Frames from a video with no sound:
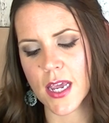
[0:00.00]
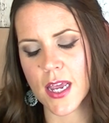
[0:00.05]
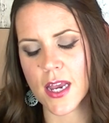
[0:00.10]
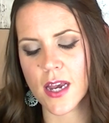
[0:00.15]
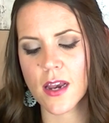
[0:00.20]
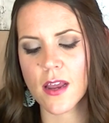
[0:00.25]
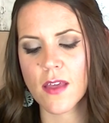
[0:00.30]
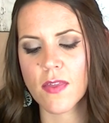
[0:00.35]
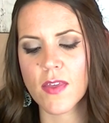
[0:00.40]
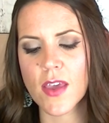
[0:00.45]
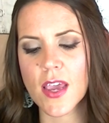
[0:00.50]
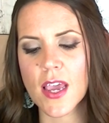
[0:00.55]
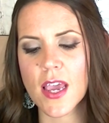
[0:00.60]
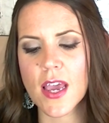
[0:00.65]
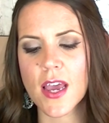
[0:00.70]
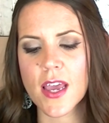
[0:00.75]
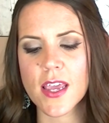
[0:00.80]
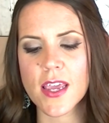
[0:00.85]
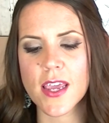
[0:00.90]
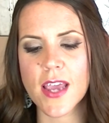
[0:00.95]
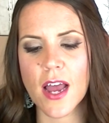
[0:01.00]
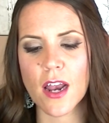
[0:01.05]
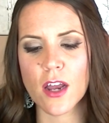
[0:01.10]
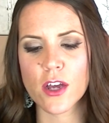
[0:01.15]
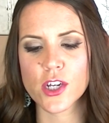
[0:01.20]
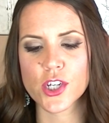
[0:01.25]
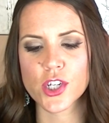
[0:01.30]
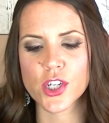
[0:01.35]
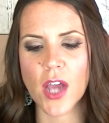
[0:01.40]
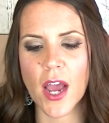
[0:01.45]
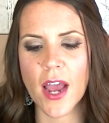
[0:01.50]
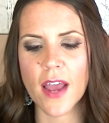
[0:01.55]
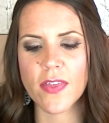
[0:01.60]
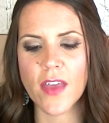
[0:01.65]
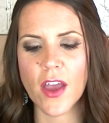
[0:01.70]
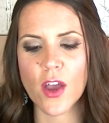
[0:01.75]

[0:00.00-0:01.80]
in the yellow shade.